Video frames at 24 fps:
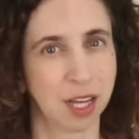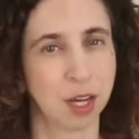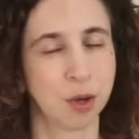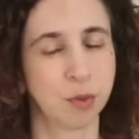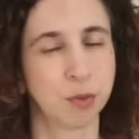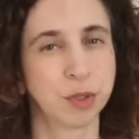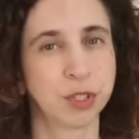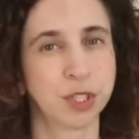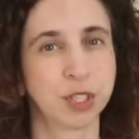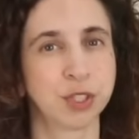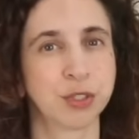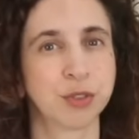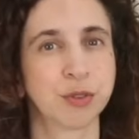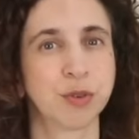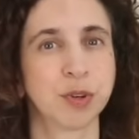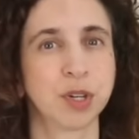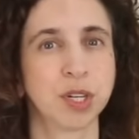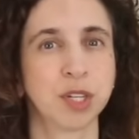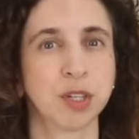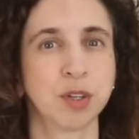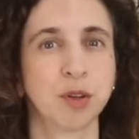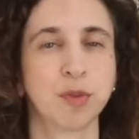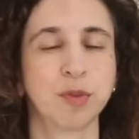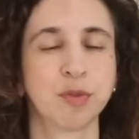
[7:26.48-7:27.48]
which is
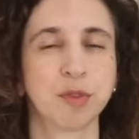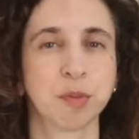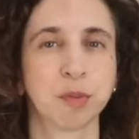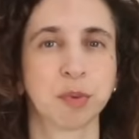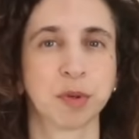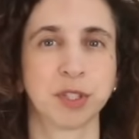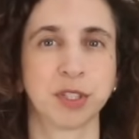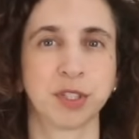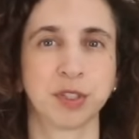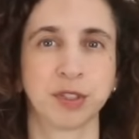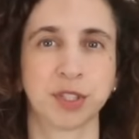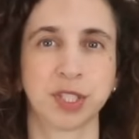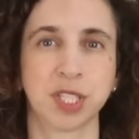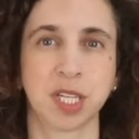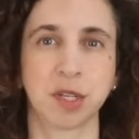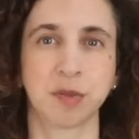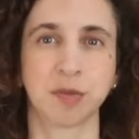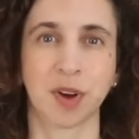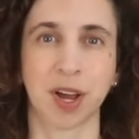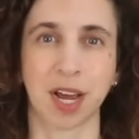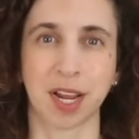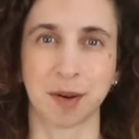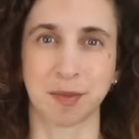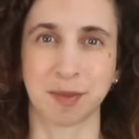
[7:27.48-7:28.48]
critical for producing
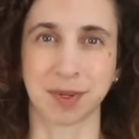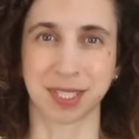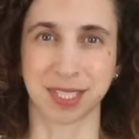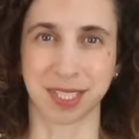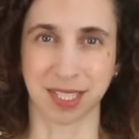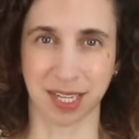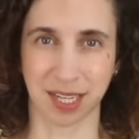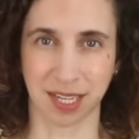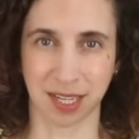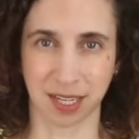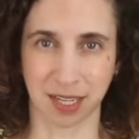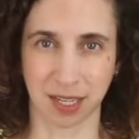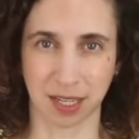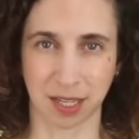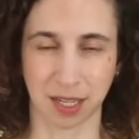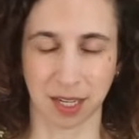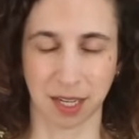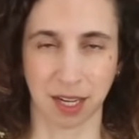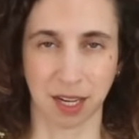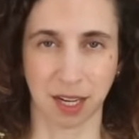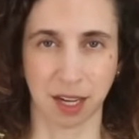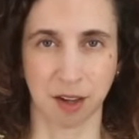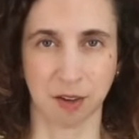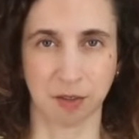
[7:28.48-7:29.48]
vitamin D.
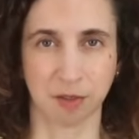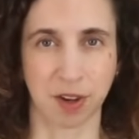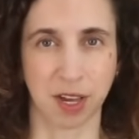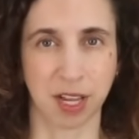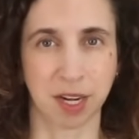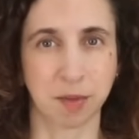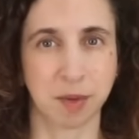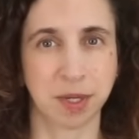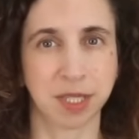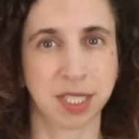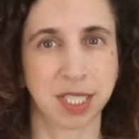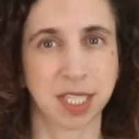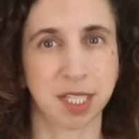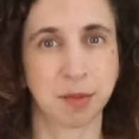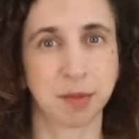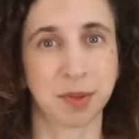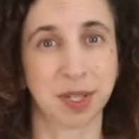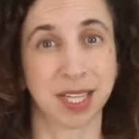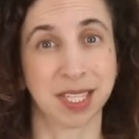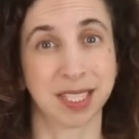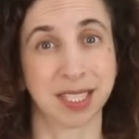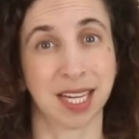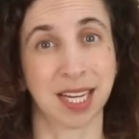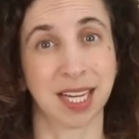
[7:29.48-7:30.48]
Vitamin D
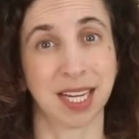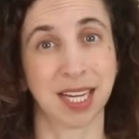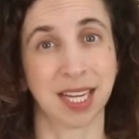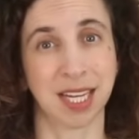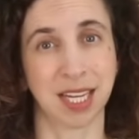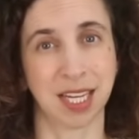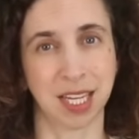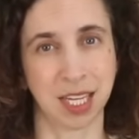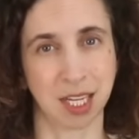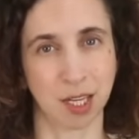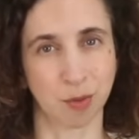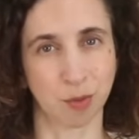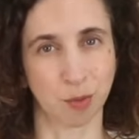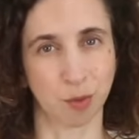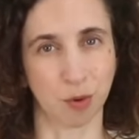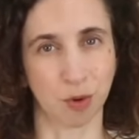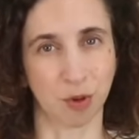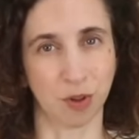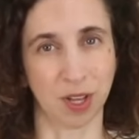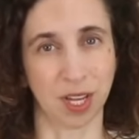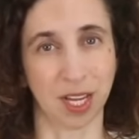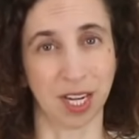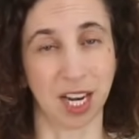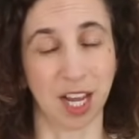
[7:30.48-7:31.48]
plays a key
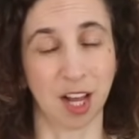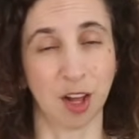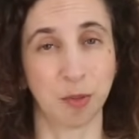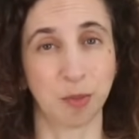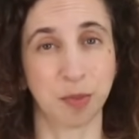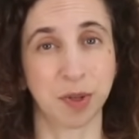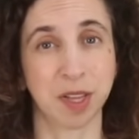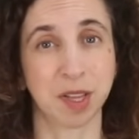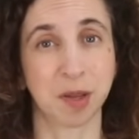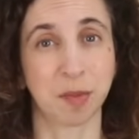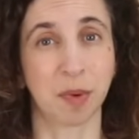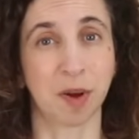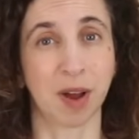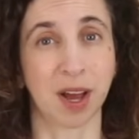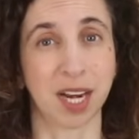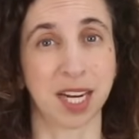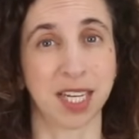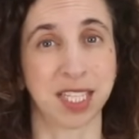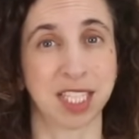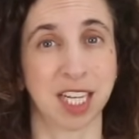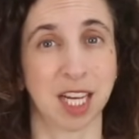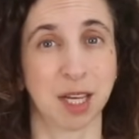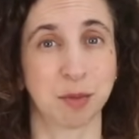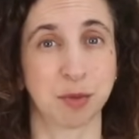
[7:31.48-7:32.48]
role in helping the
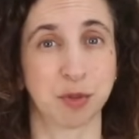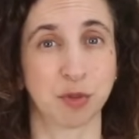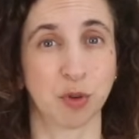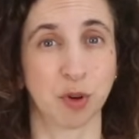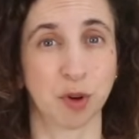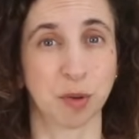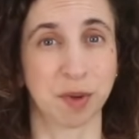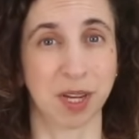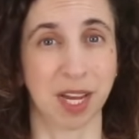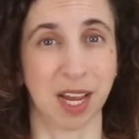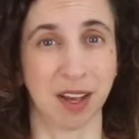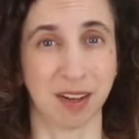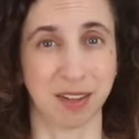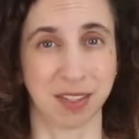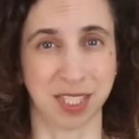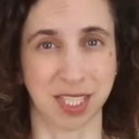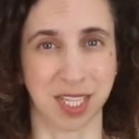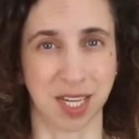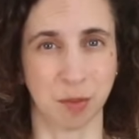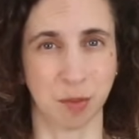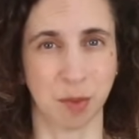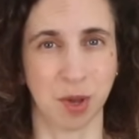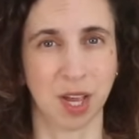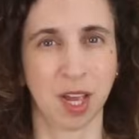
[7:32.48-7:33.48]
body to absorb
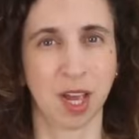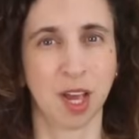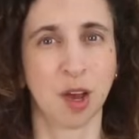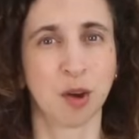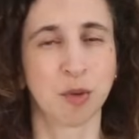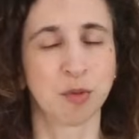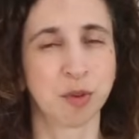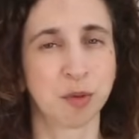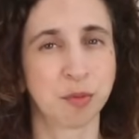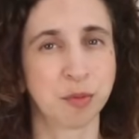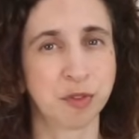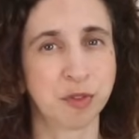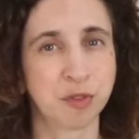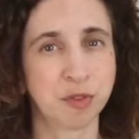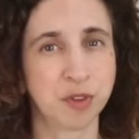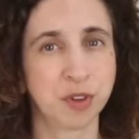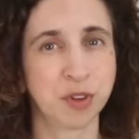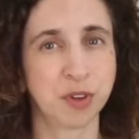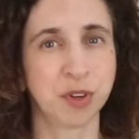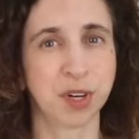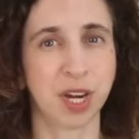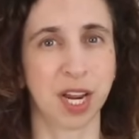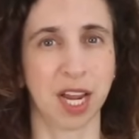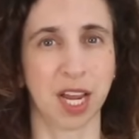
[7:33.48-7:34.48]
calcium from
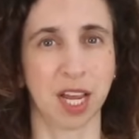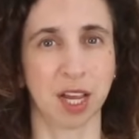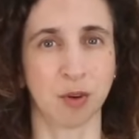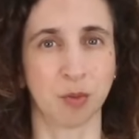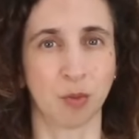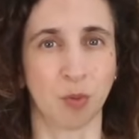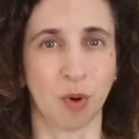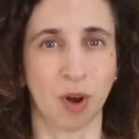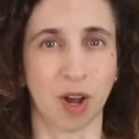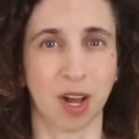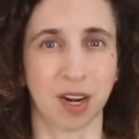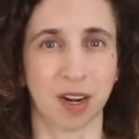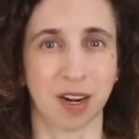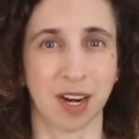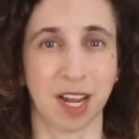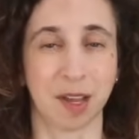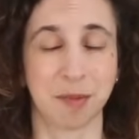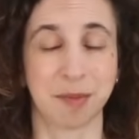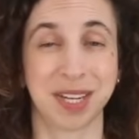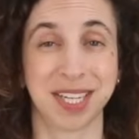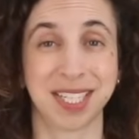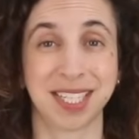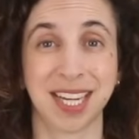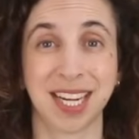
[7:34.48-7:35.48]
food and water and
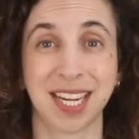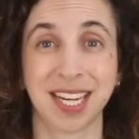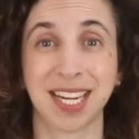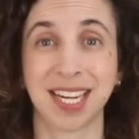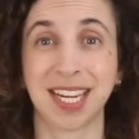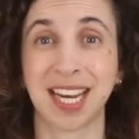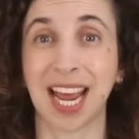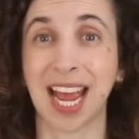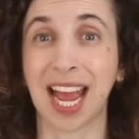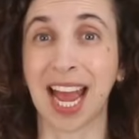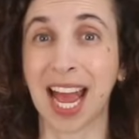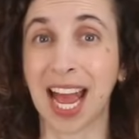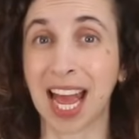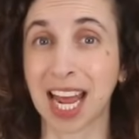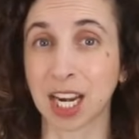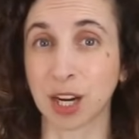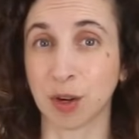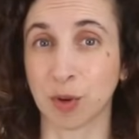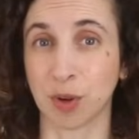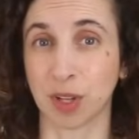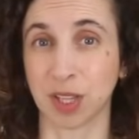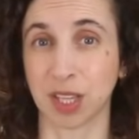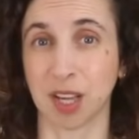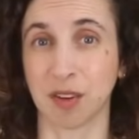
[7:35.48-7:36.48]
maintaining
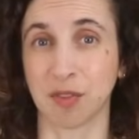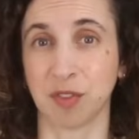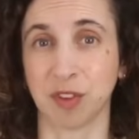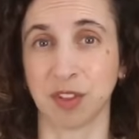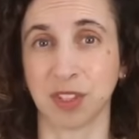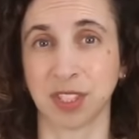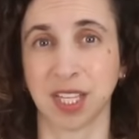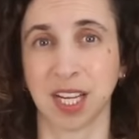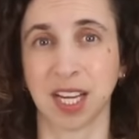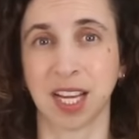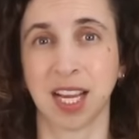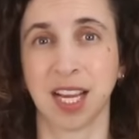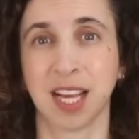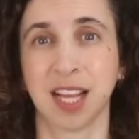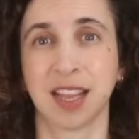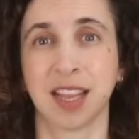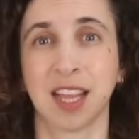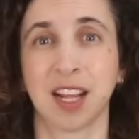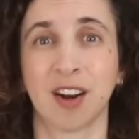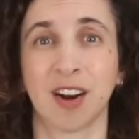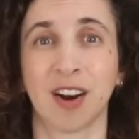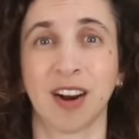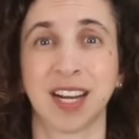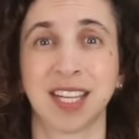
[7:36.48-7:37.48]
adequate levels
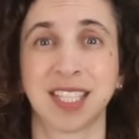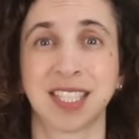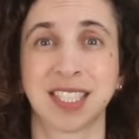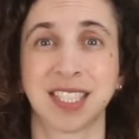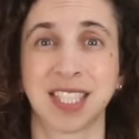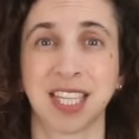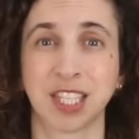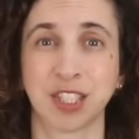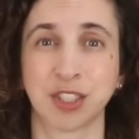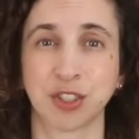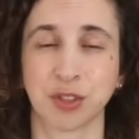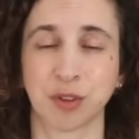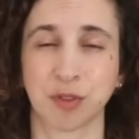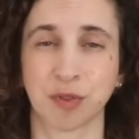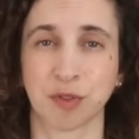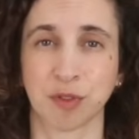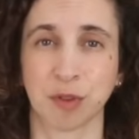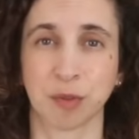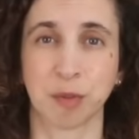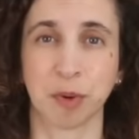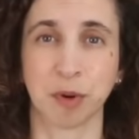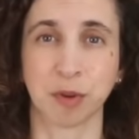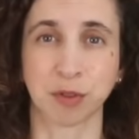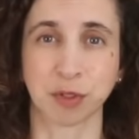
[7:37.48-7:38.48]
that are essential
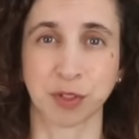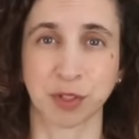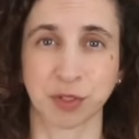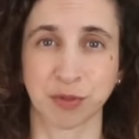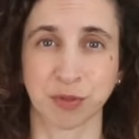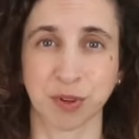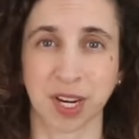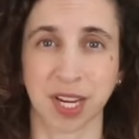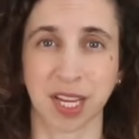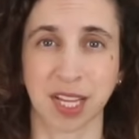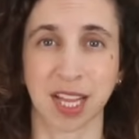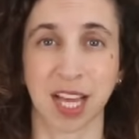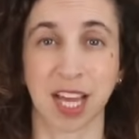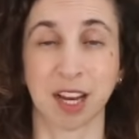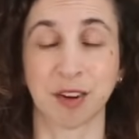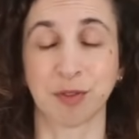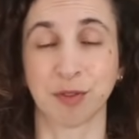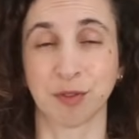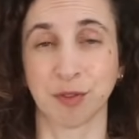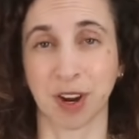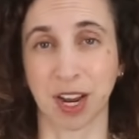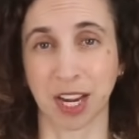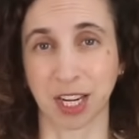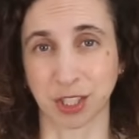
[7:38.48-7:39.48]
for bone strength and
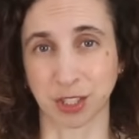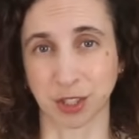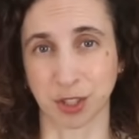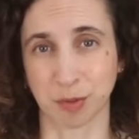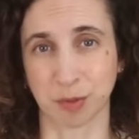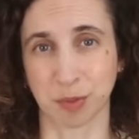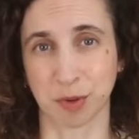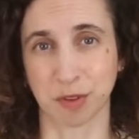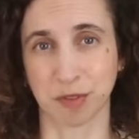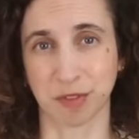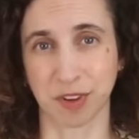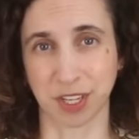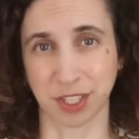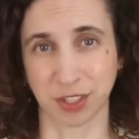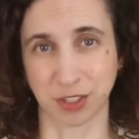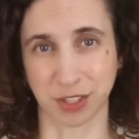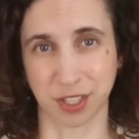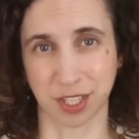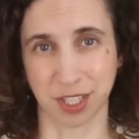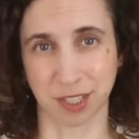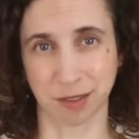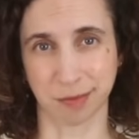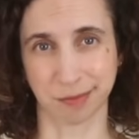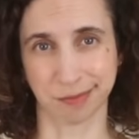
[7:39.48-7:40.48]
fracture
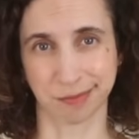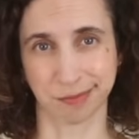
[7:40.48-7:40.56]
prevention.